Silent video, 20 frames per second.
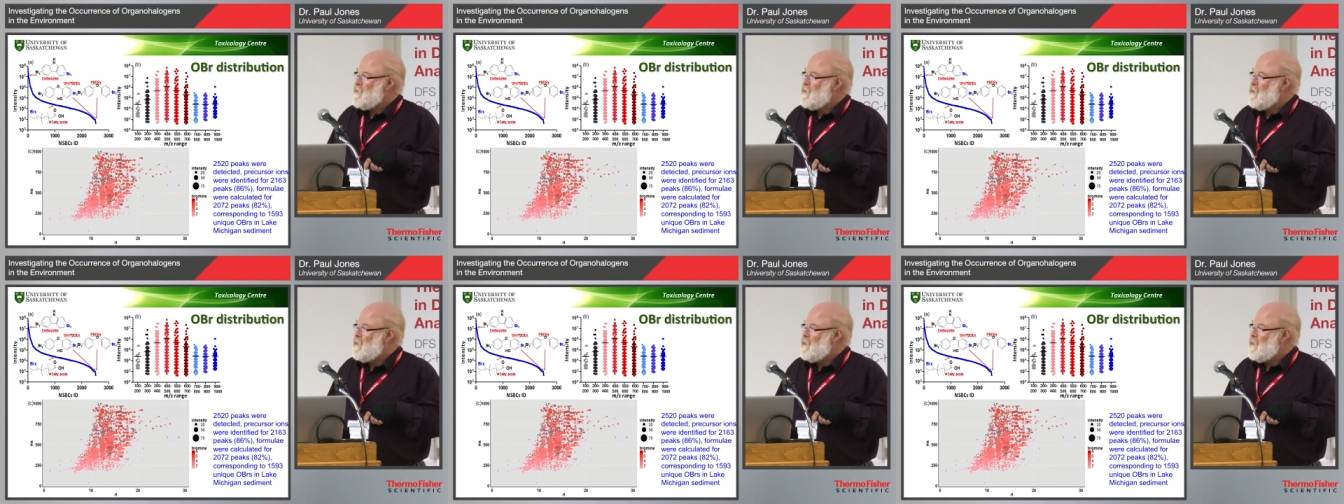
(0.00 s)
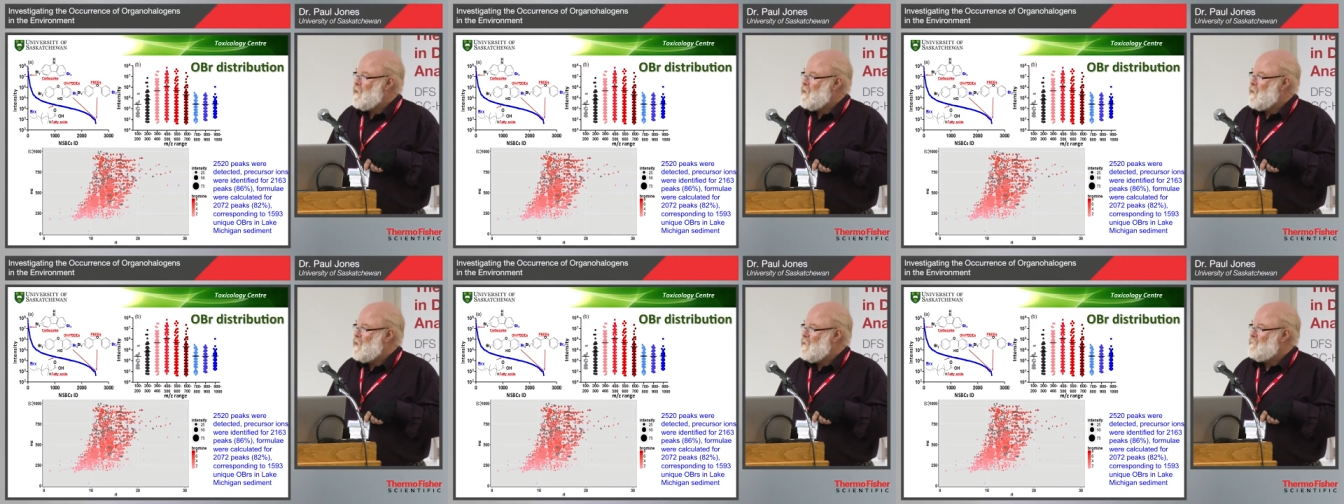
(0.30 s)

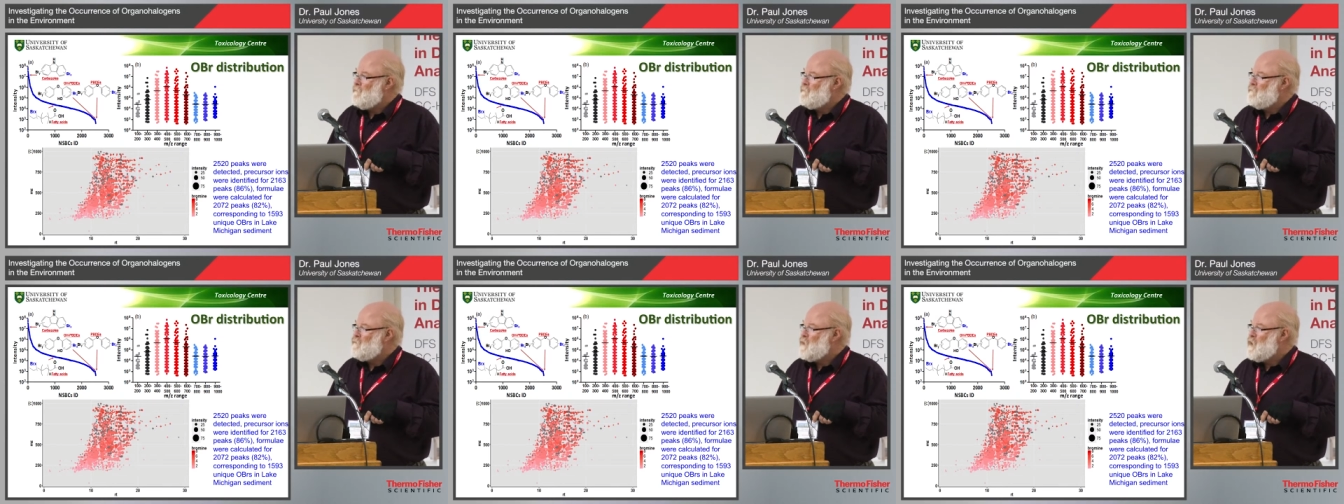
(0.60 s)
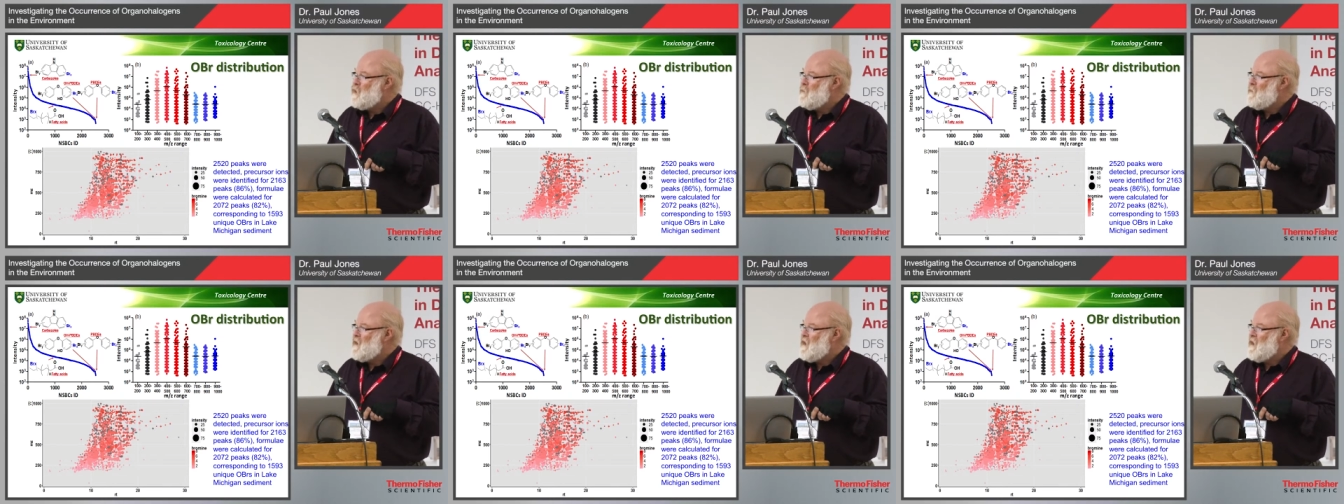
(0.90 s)
um,
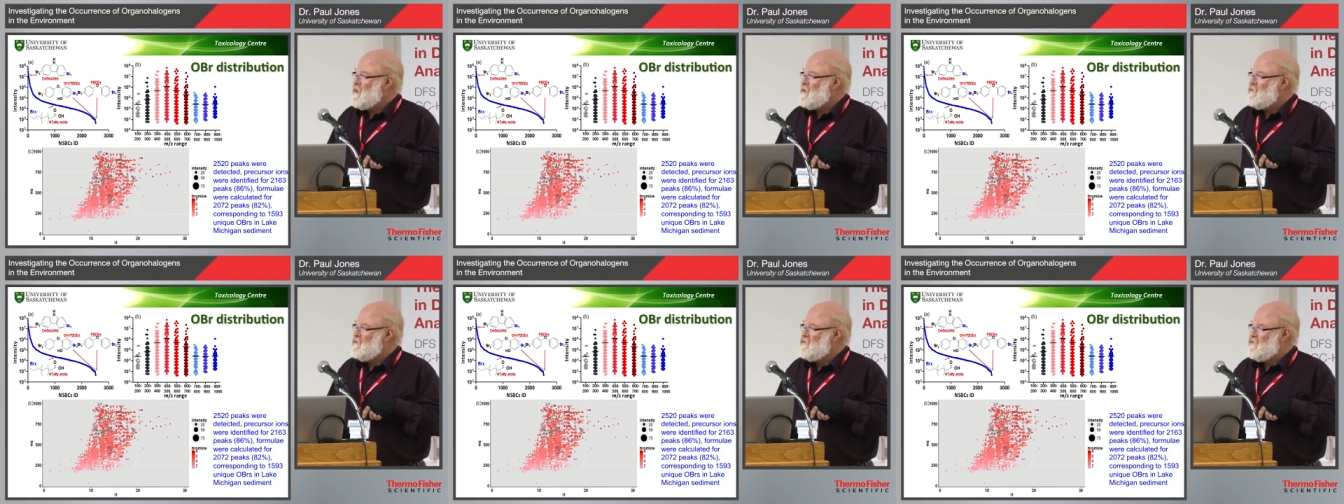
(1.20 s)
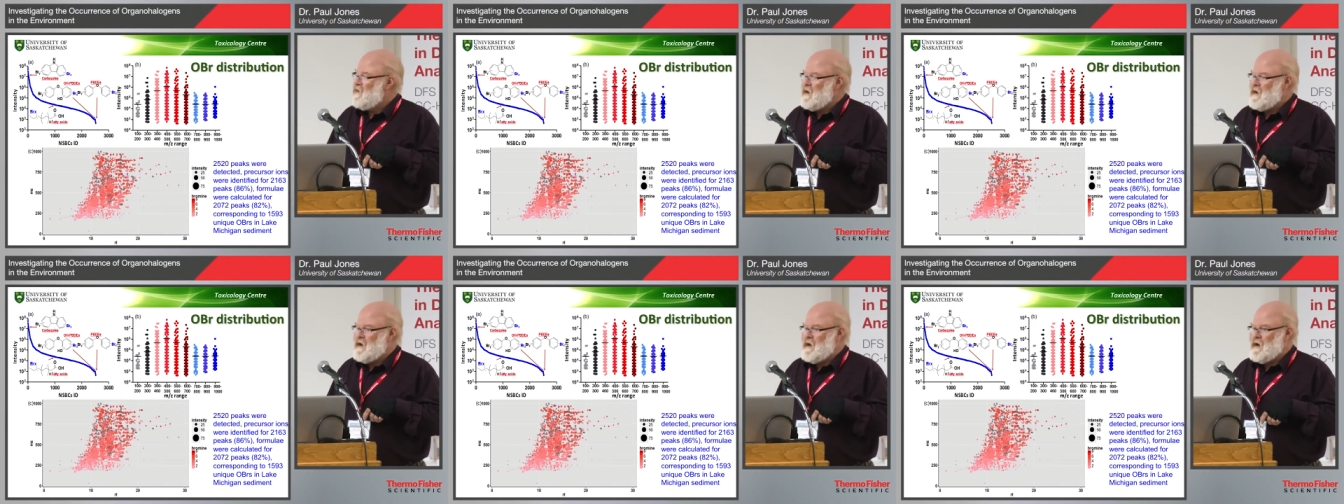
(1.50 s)
brominated
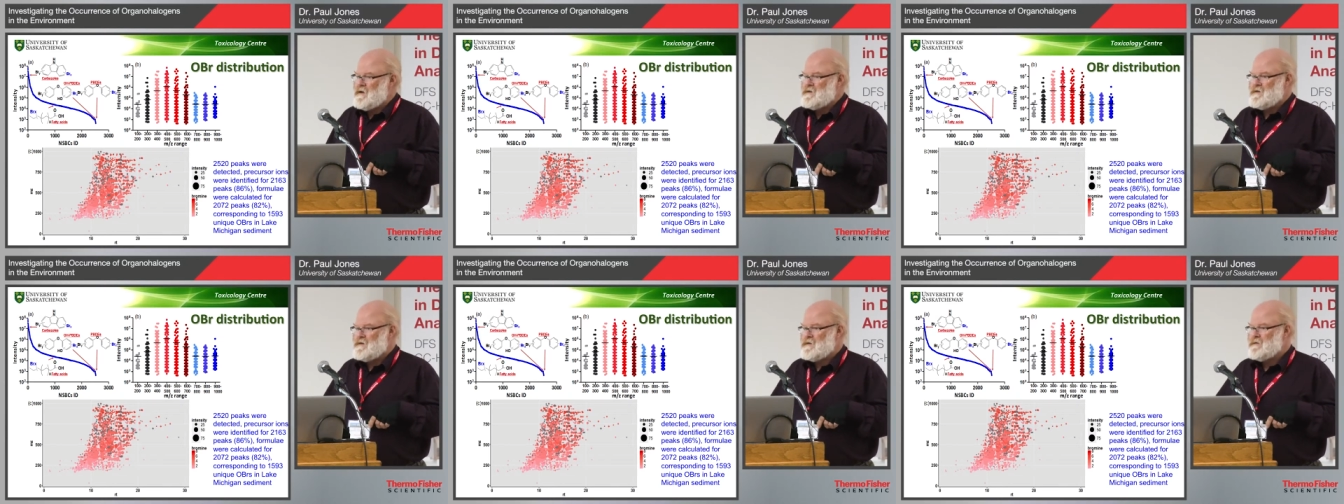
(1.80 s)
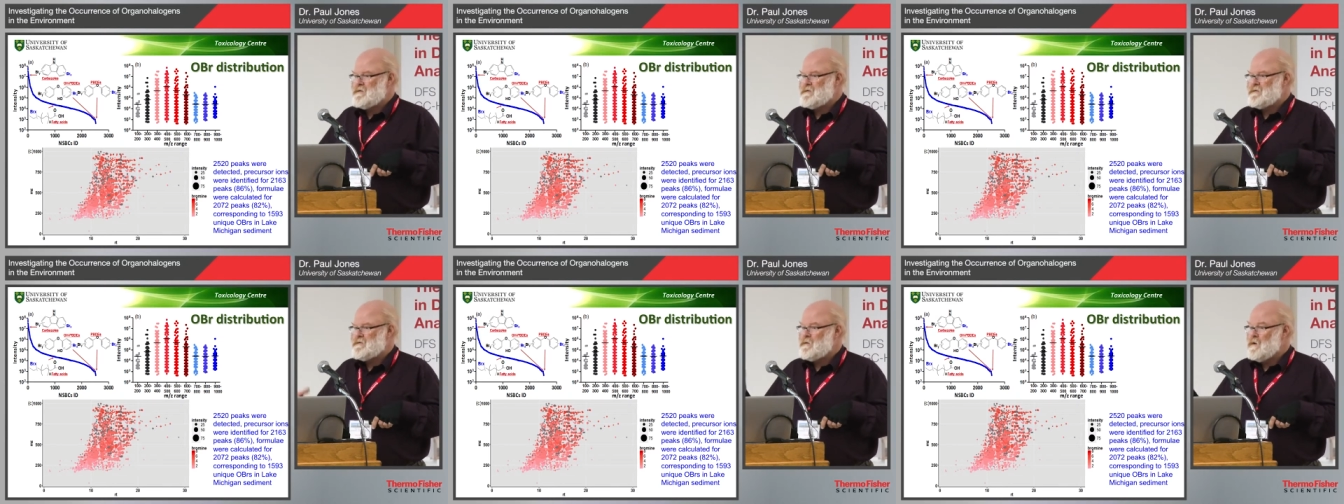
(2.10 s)
fatty
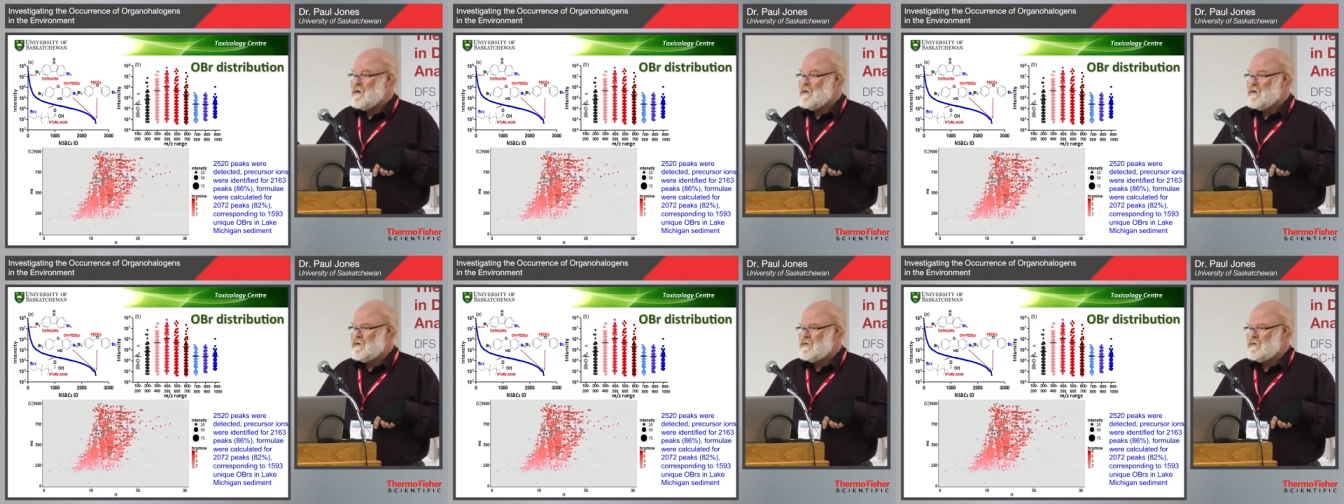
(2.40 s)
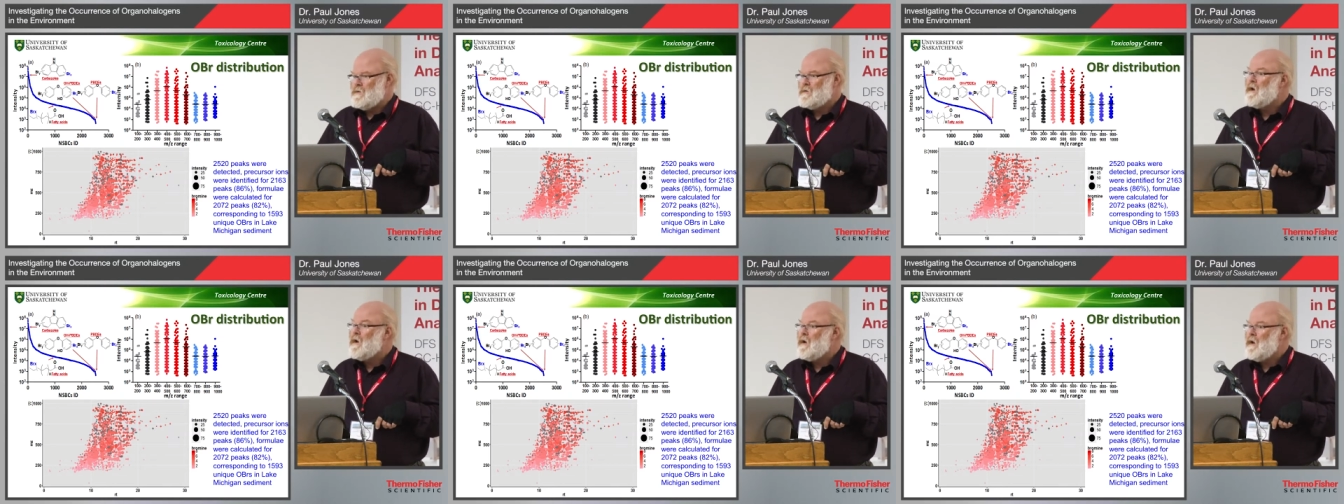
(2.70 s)
acids,
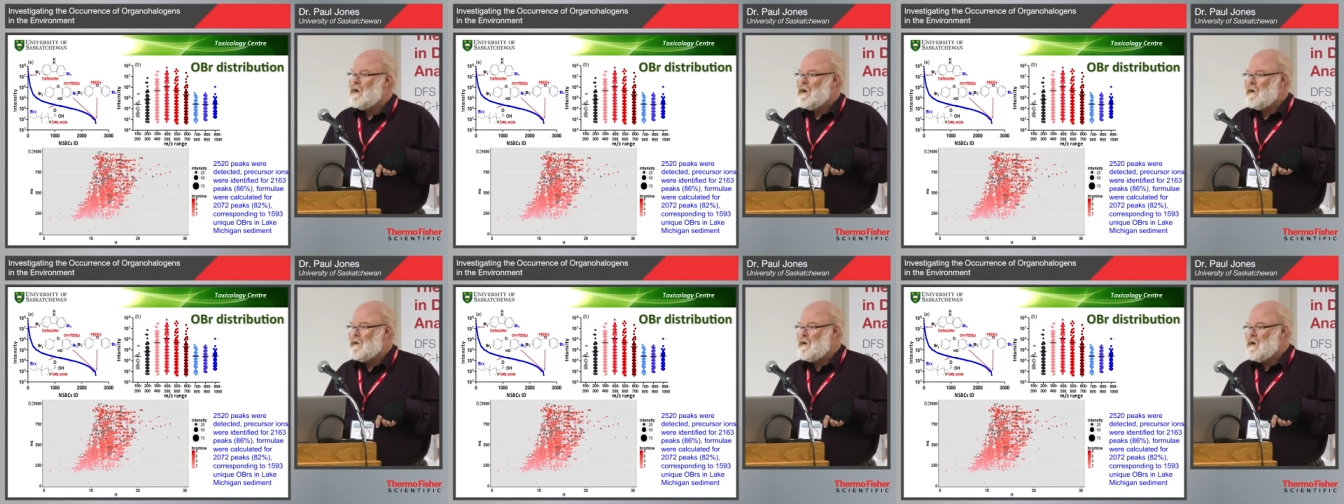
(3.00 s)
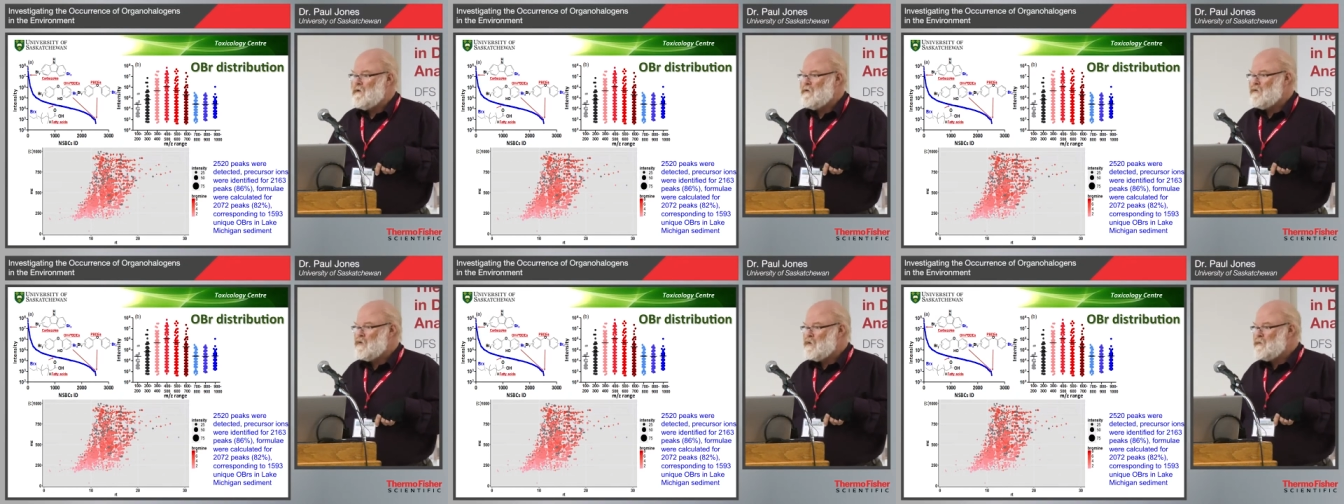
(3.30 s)
known uh,
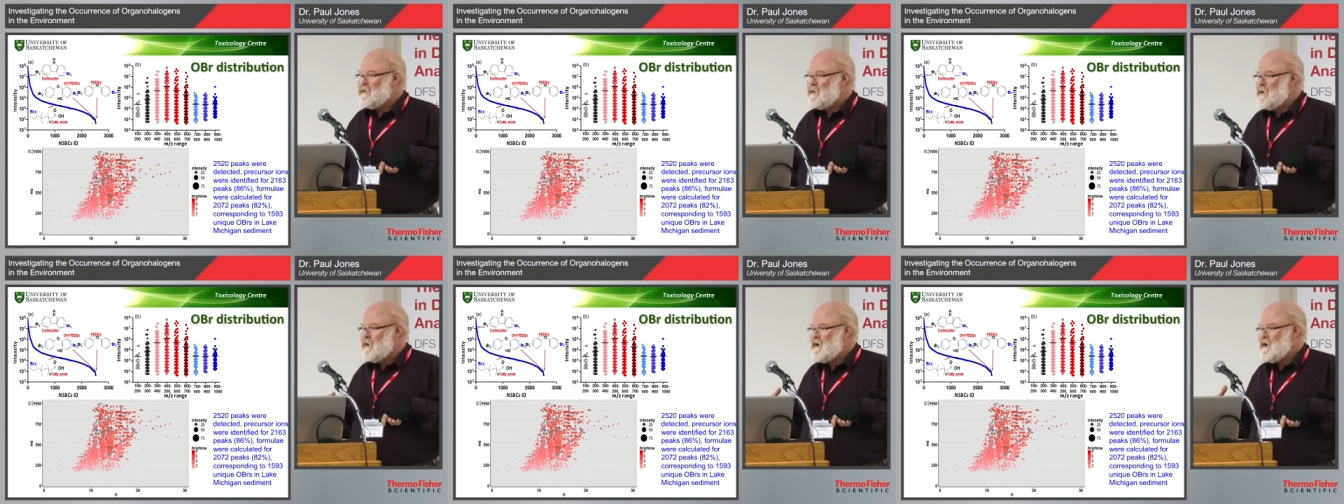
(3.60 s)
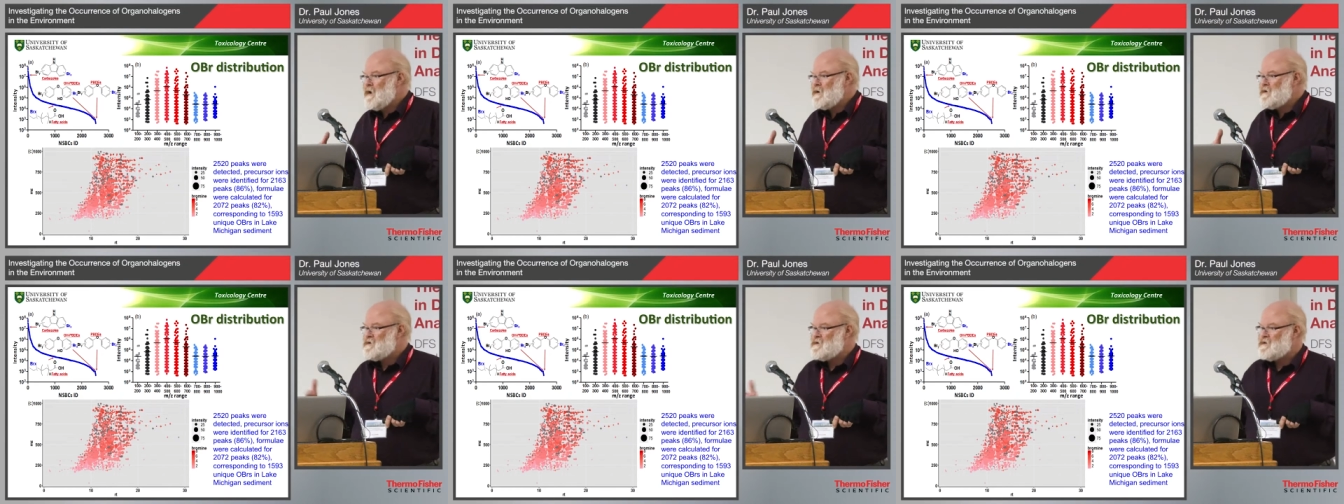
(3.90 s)
natural
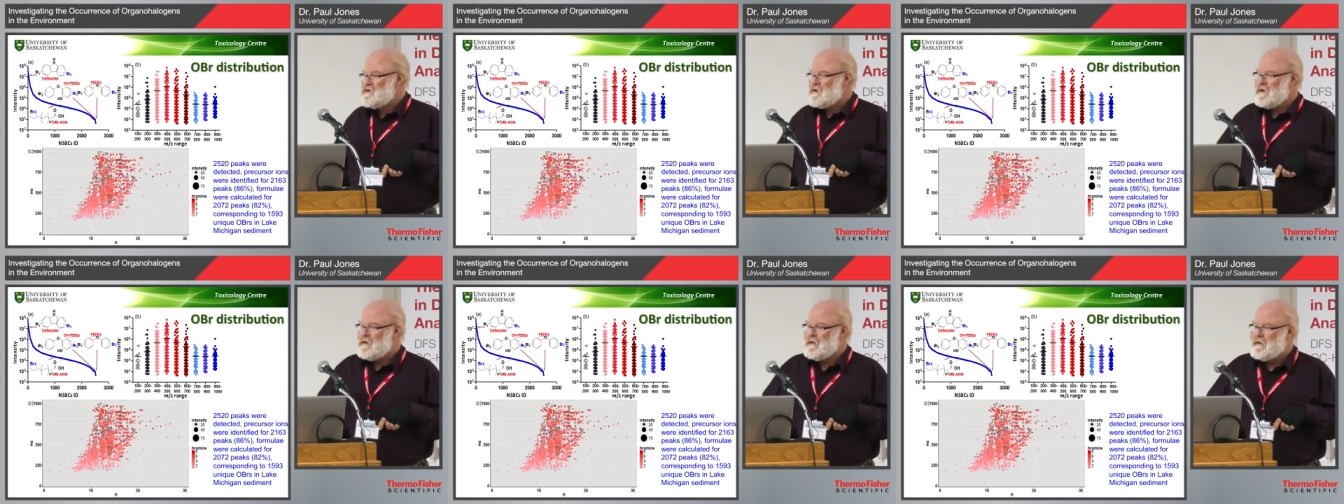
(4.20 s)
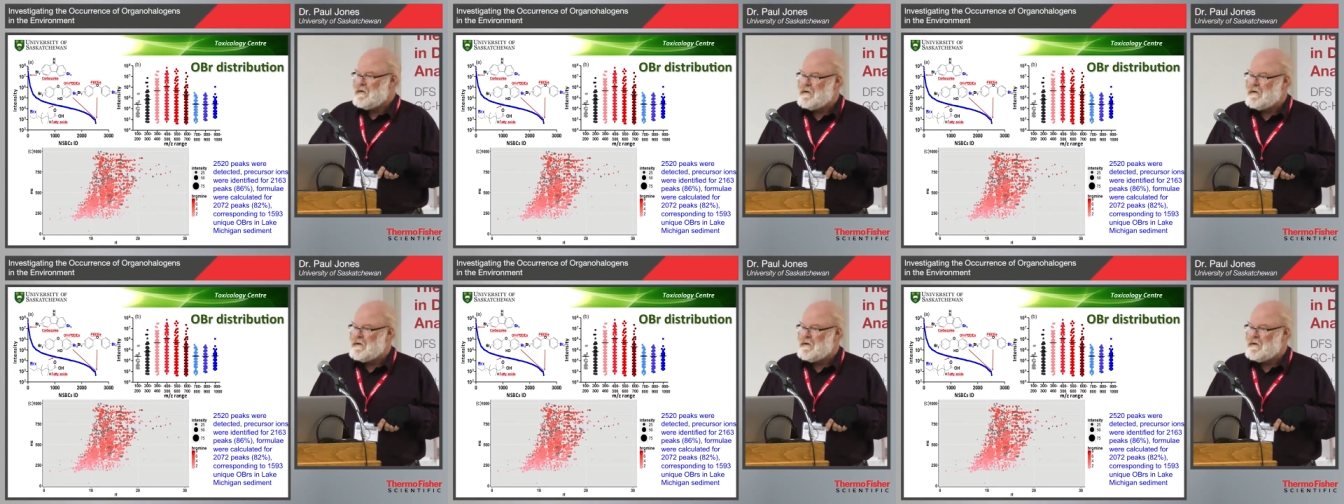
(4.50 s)
products,